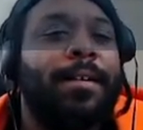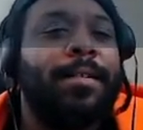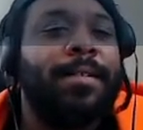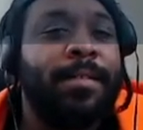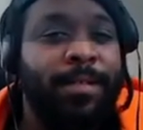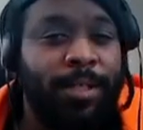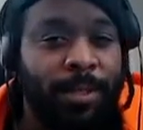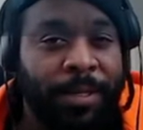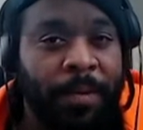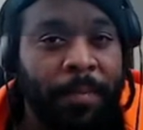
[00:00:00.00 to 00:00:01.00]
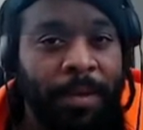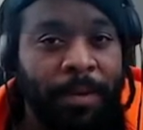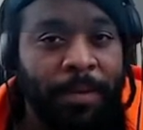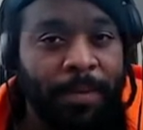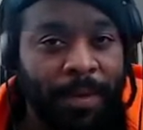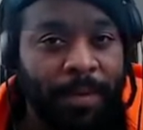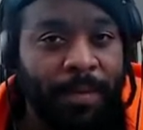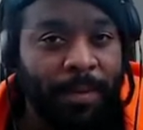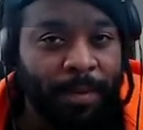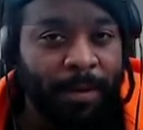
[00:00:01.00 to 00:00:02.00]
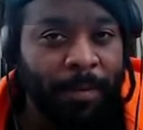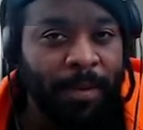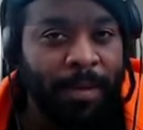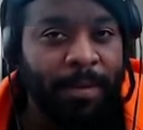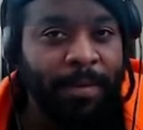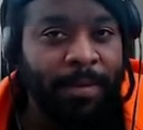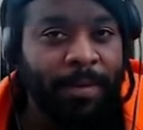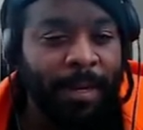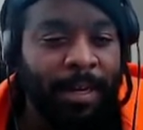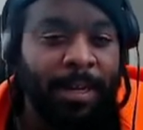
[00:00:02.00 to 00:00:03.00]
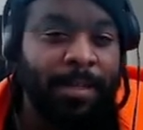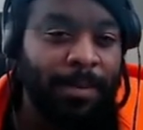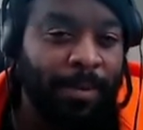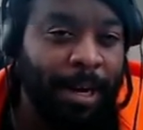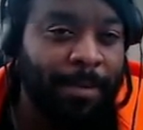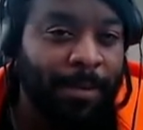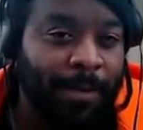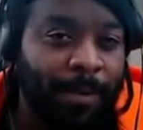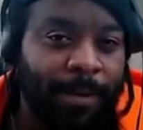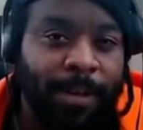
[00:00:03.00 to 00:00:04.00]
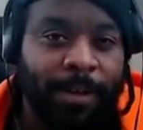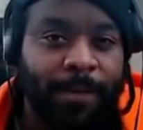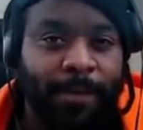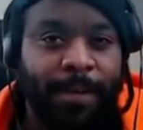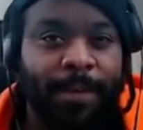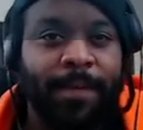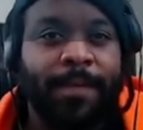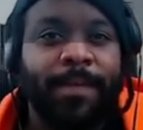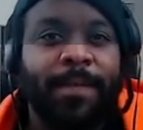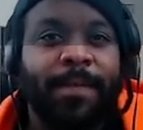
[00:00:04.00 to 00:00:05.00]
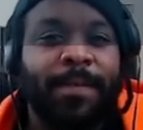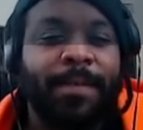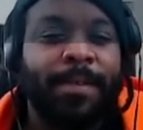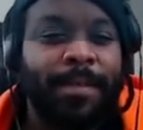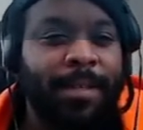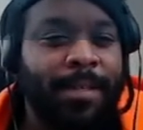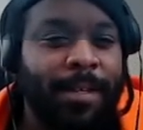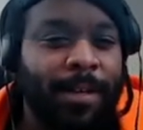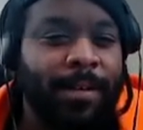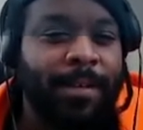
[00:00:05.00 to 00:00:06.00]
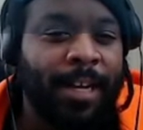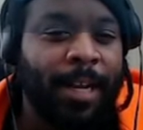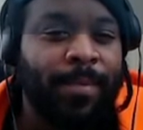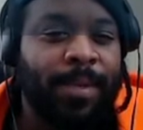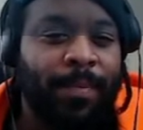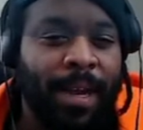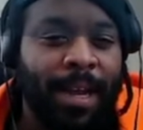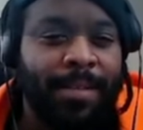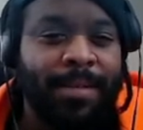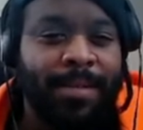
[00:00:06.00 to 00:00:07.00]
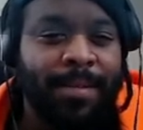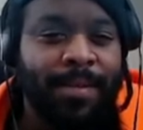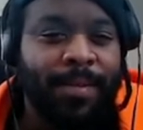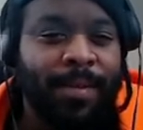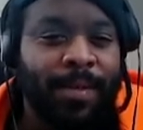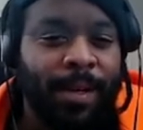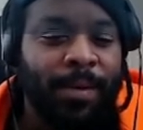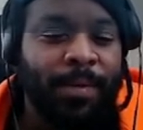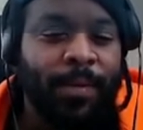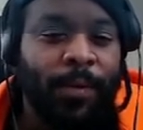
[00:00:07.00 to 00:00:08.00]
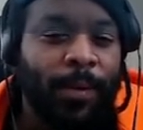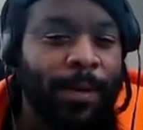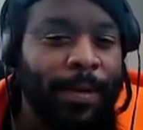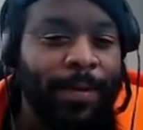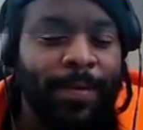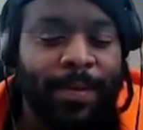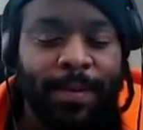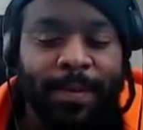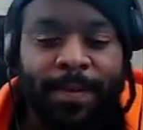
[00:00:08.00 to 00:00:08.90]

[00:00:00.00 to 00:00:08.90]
enjoy a meal with, you know what I mean? And that you probably want cooking for you. There's just certain type of spots, certain corners and